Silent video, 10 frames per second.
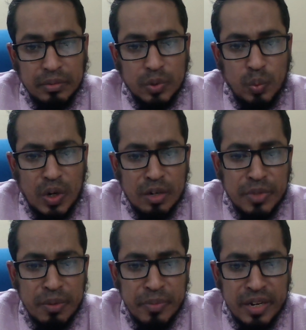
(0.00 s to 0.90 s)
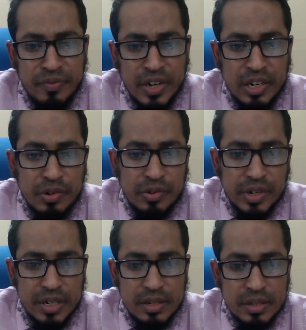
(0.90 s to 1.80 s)
One of the main failure
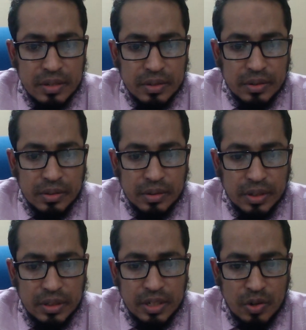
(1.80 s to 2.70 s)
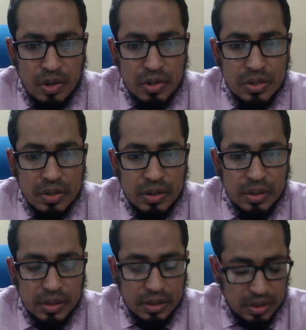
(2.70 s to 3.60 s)
is the cause
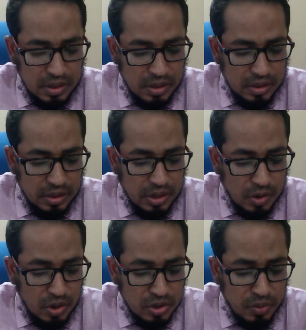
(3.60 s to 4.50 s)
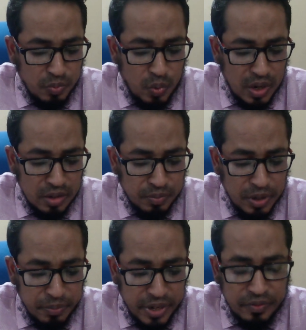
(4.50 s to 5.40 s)
of one of the
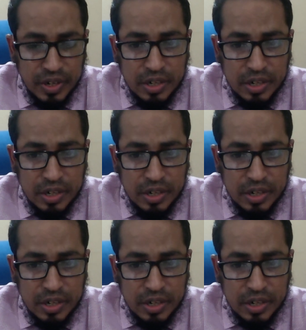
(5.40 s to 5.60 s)
main